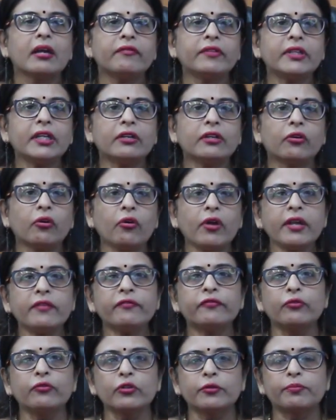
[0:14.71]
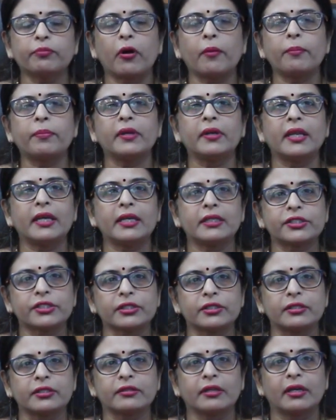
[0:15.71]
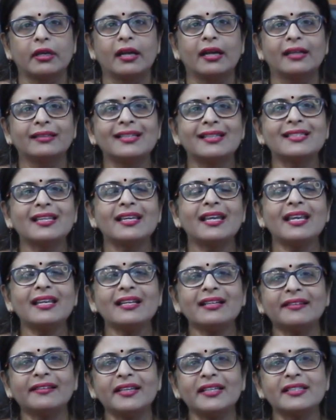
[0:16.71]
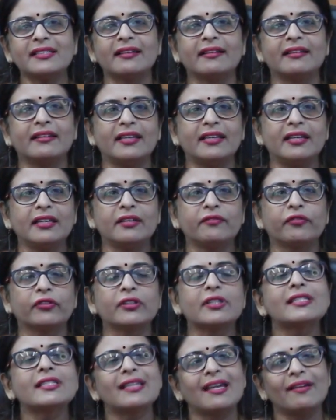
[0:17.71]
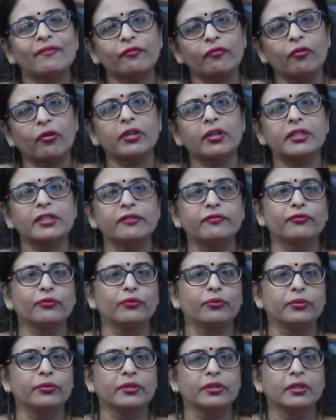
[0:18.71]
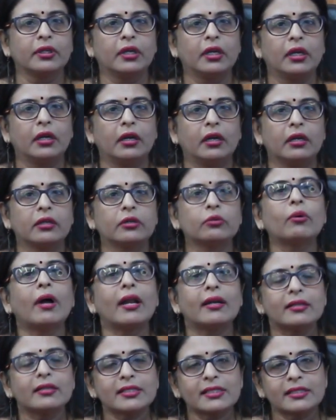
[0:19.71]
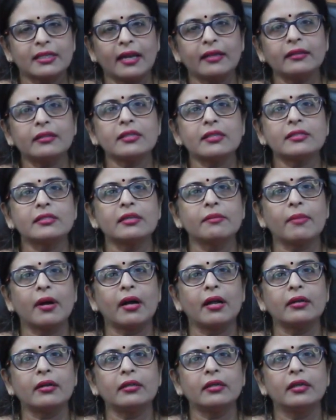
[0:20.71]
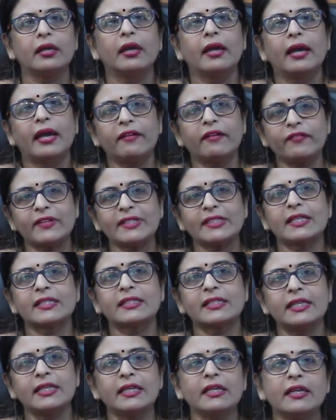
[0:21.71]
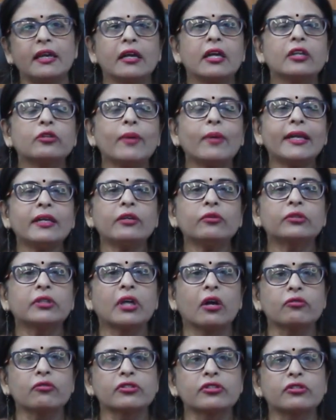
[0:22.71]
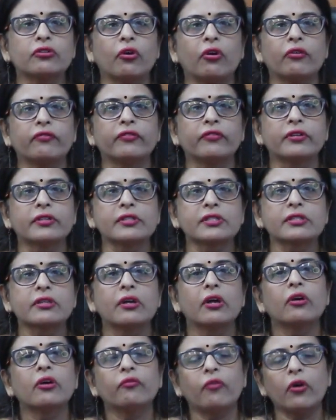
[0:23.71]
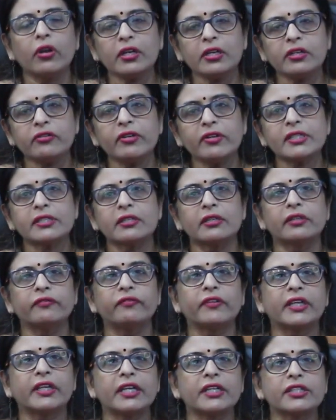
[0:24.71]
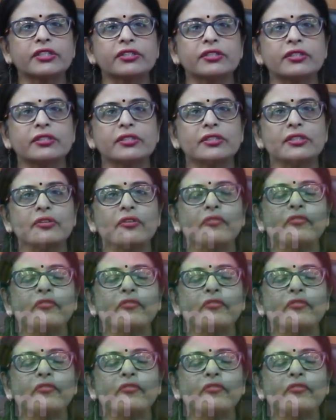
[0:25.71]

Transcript: With the growing food population, there's an increasing need for the safe quality food. To understand this demand, FSSC 22000 offers voluntary certifications